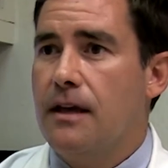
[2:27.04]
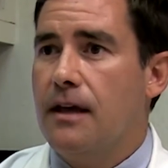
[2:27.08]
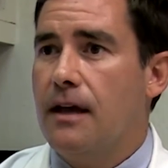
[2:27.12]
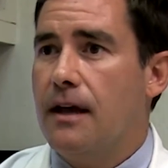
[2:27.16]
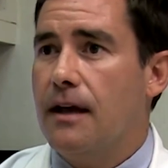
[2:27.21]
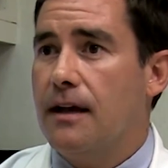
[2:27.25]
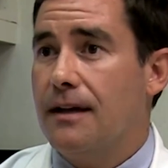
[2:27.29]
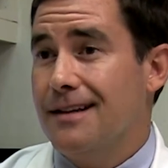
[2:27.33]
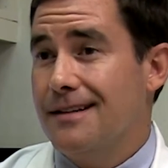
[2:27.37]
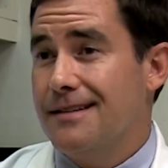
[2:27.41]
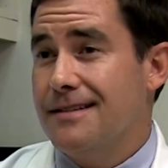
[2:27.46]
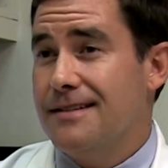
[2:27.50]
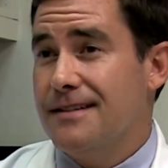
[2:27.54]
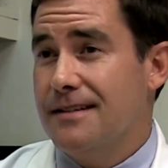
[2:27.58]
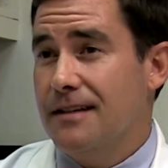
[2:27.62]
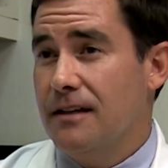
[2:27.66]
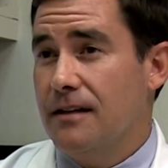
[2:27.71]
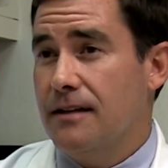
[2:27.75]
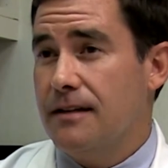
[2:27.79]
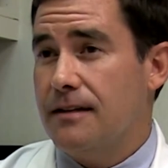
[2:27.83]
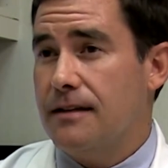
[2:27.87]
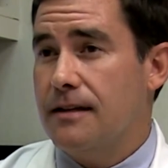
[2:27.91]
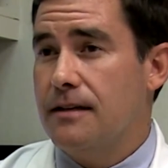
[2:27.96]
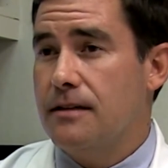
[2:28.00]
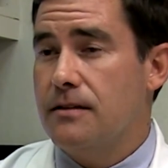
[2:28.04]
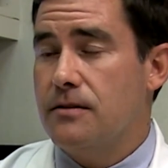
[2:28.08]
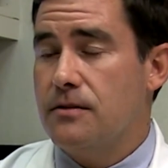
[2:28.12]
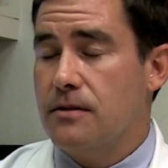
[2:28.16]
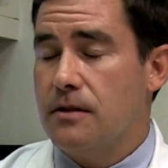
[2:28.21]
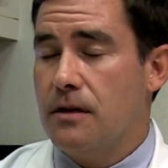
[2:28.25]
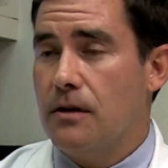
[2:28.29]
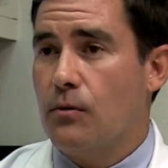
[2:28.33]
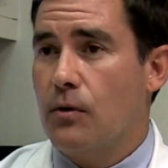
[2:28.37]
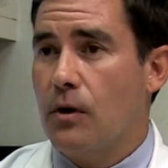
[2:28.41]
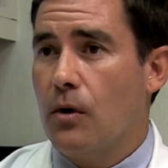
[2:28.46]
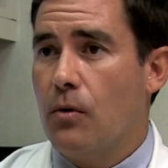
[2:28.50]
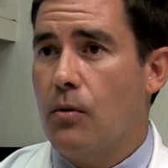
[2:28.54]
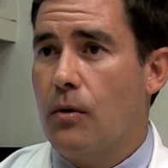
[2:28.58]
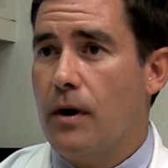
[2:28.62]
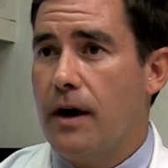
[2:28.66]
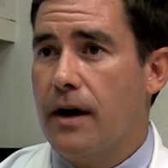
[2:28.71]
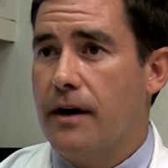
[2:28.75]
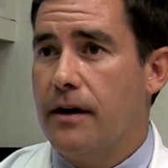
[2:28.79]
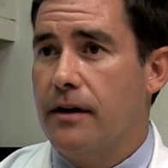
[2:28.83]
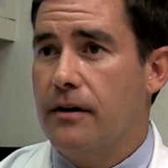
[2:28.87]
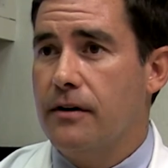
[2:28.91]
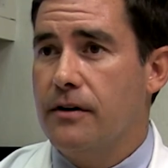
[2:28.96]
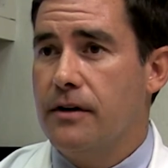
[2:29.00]
A consent is
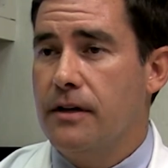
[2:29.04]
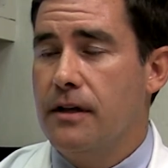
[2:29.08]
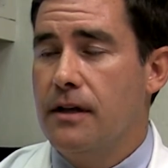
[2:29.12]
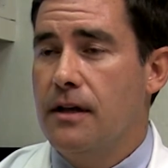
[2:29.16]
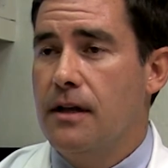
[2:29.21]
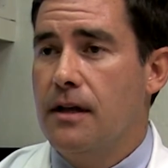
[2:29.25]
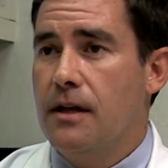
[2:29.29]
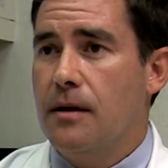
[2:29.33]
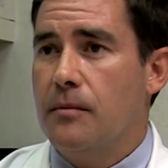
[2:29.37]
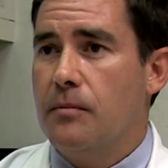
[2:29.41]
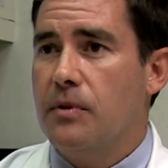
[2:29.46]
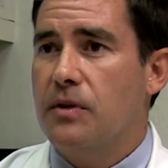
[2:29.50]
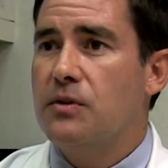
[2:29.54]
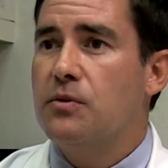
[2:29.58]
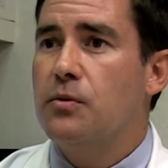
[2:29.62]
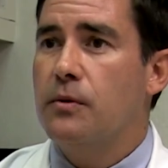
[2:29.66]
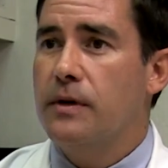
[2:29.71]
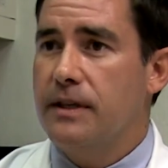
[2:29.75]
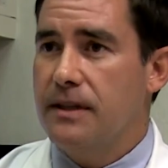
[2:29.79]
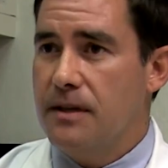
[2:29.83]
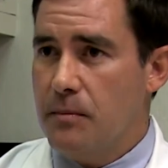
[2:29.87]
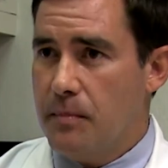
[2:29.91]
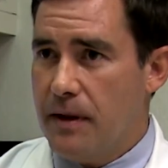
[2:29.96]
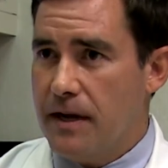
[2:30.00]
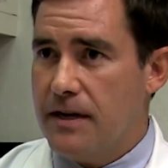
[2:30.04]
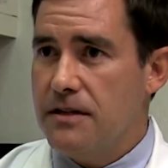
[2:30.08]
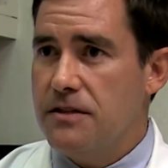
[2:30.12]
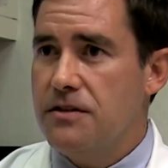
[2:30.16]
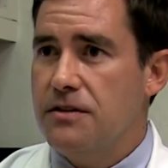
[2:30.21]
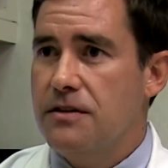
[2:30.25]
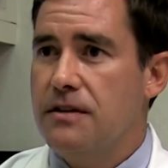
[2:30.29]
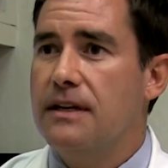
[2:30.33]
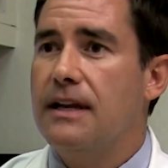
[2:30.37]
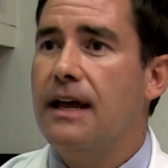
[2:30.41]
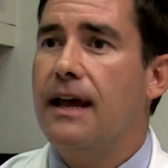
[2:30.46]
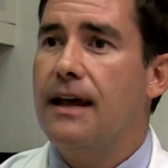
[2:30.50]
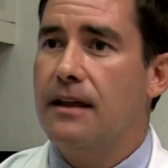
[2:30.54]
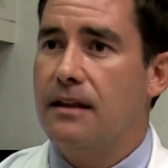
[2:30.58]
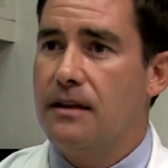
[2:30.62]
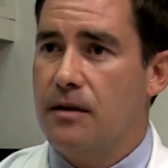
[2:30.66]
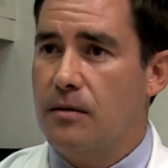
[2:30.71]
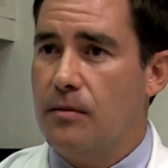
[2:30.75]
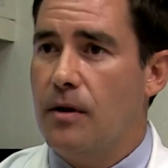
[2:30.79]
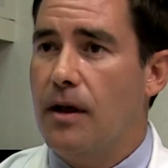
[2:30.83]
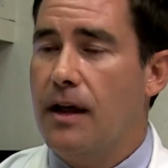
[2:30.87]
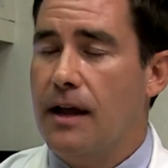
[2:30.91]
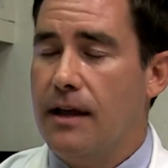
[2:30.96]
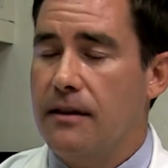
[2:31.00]
required between the patient and
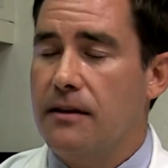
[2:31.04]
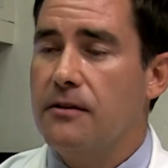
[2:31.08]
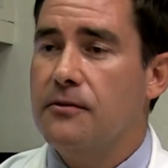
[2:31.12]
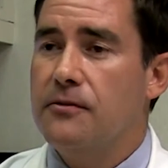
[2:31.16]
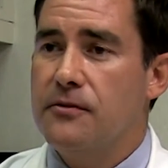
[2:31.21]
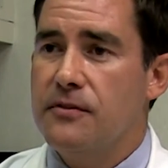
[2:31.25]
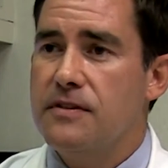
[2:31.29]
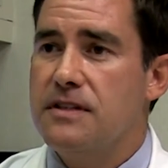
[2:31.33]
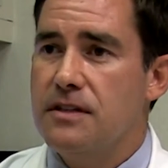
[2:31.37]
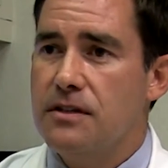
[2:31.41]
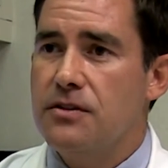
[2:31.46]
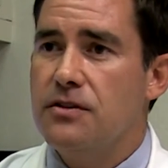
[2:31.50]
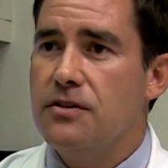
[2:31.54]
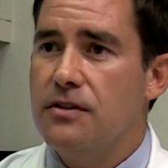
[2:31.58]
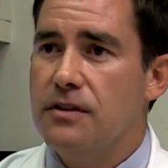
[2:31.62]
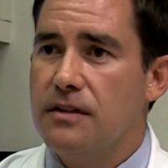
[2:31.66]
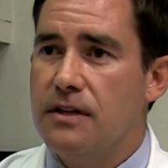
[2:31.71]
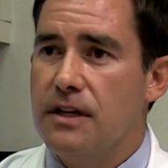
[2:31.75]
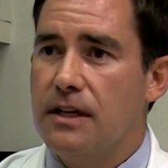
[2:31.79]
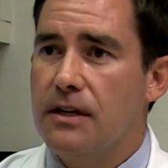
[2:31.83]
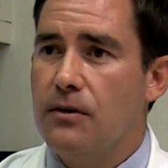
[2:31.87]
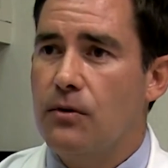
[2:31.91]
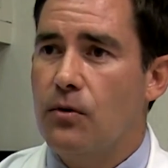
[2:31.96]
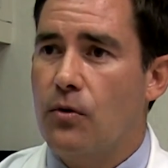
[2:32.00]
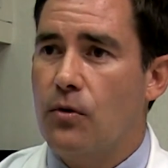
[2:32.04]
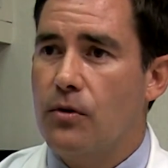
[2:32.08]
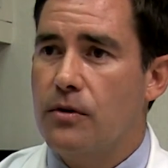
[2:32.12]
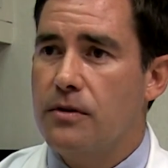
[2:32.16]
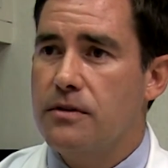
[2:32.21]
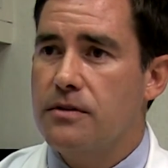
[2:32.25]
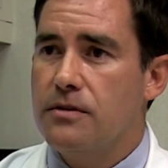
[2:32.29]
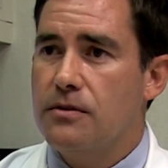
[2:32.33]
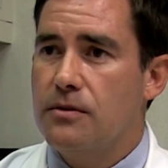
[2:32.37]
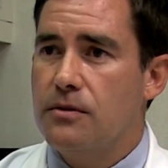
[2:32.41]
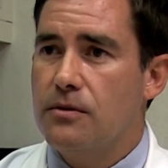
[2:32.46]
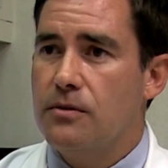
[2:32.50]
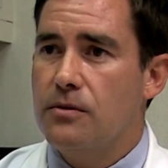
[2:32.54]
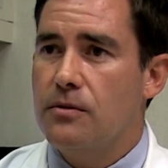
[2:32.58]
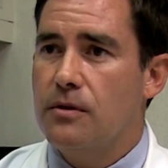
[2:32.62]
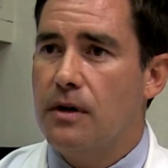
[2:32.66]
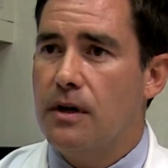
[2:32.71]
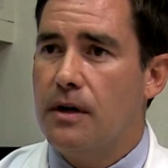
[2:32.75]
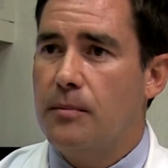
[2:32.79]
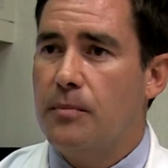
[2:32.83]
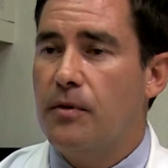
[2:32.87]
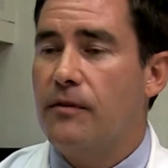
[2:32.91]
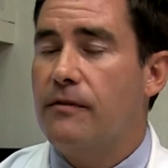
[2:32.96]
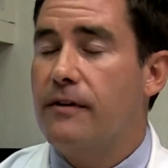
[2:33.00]
the physician in order to
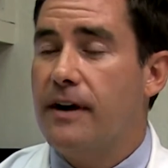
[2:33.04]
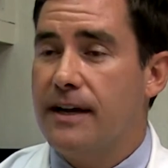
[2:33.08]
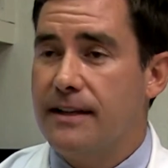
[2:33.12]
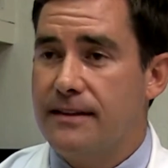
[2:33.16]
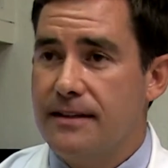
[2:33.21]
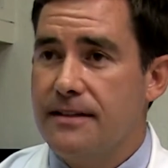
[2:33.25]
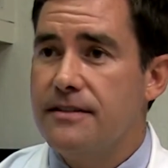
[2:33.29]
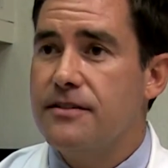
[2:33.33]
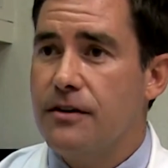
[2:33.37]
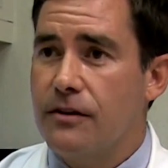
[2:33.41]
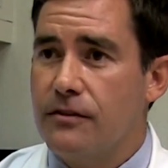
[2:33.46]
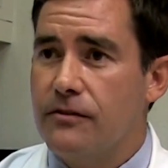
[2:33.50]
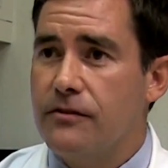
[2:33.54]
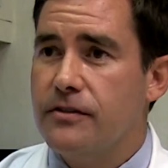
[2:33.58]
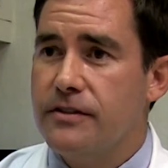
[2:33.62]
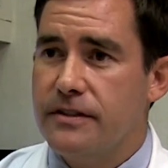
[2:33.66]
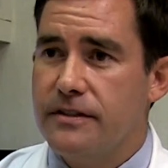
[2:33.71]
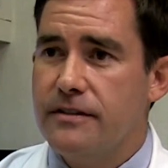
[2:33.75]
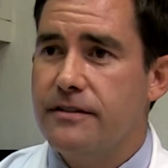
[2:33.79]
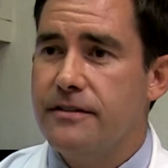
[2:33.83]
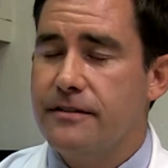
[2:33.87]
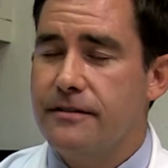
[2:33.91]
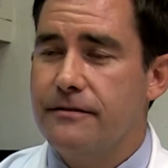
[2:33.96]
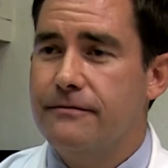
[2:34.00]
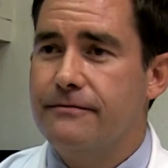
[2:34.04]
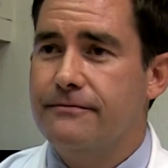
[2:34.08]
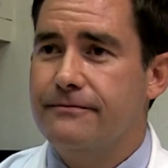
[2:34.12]
provide these services.